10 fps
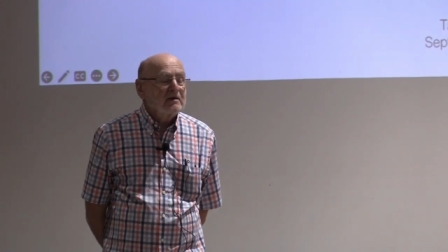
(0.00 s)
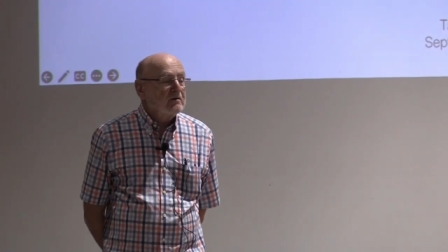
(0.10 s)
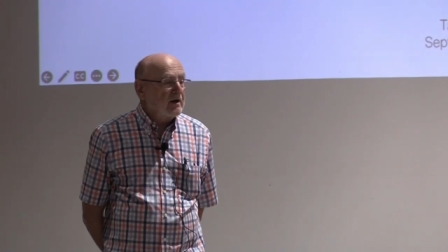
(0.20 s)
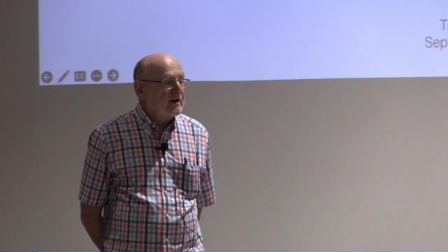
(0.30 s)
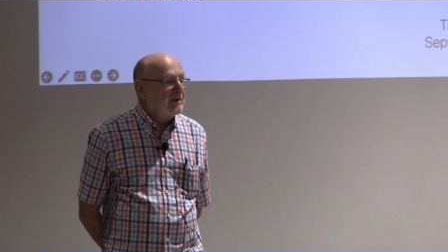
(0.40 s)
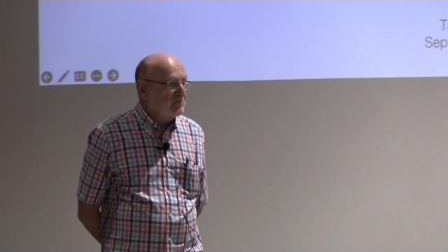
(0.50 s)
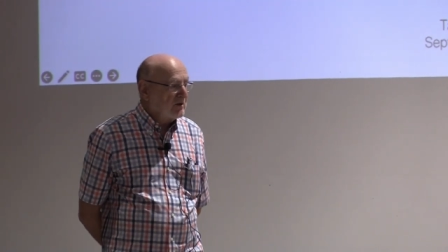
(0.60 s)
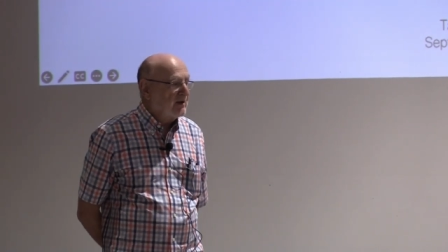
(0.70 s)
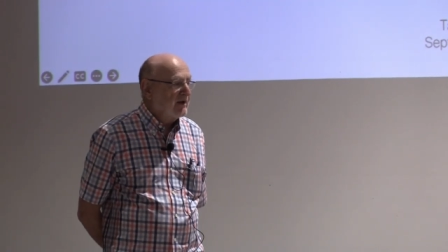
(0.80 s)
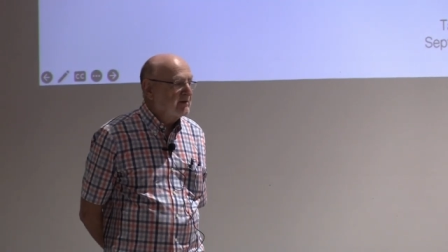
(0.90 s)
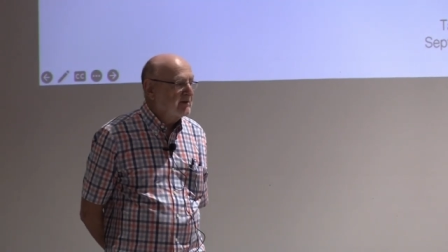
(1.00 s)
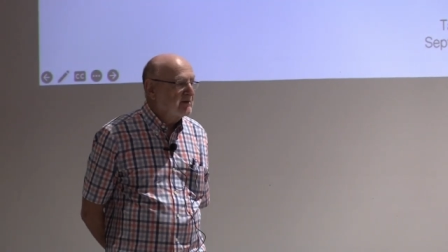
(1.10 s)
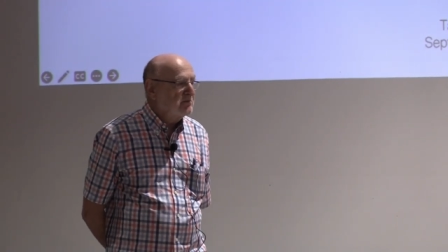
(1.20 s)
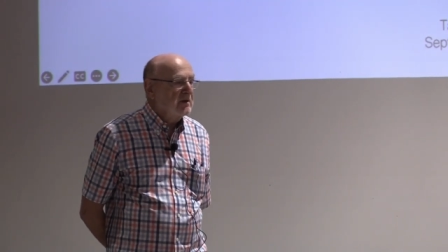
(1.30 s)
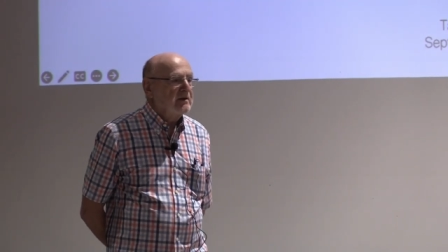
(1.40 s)
So I am
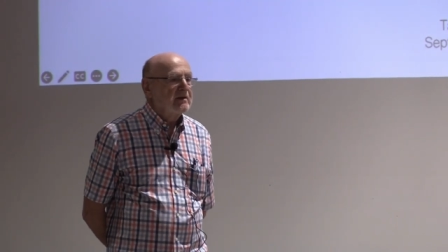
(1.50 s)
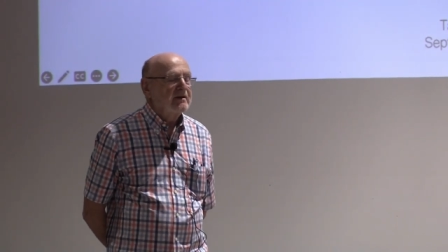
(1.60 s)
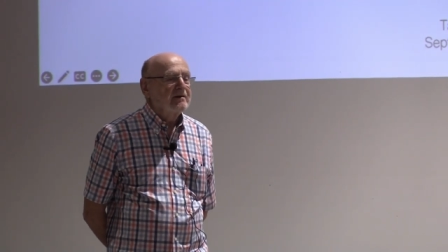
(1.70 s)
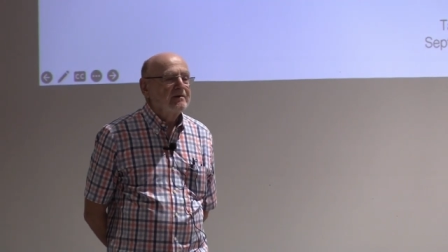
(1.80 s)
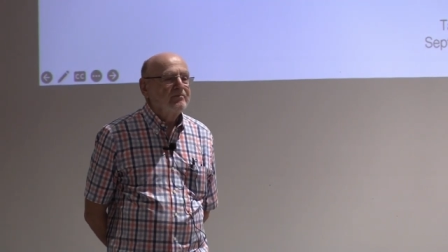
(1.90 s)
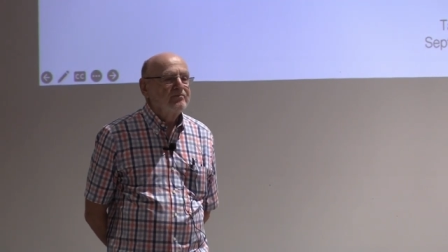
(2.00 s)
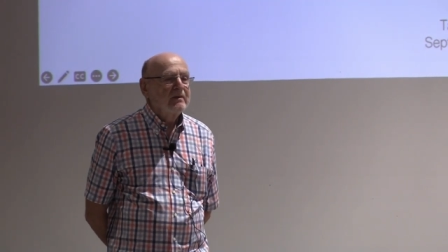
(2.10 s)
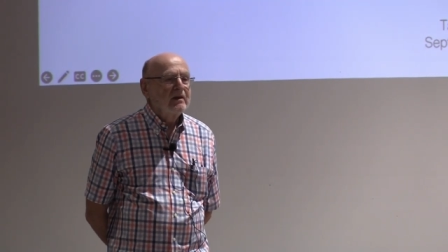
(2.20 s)
delighted to be here.